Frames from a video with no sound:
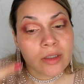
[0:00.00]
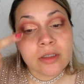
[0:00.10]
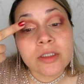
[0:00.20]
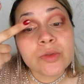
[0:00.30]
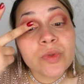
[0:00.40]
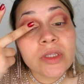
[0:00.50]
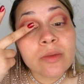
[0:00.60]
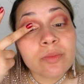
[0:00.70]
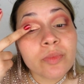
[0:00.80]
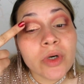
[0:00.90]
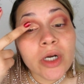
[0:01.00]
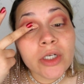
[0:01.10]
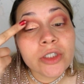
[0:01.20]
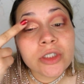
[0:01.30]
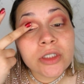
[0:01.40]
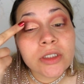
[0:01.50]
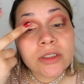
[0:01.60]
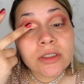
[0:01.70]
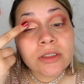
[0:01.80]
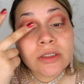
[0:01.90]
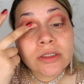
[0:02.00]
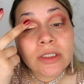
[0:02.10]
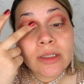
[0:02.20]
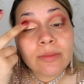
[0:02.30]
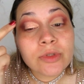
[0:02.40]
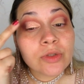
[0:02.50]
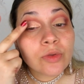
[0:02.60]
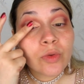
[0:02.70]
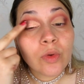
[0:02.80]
because with the brush it doesn't seem to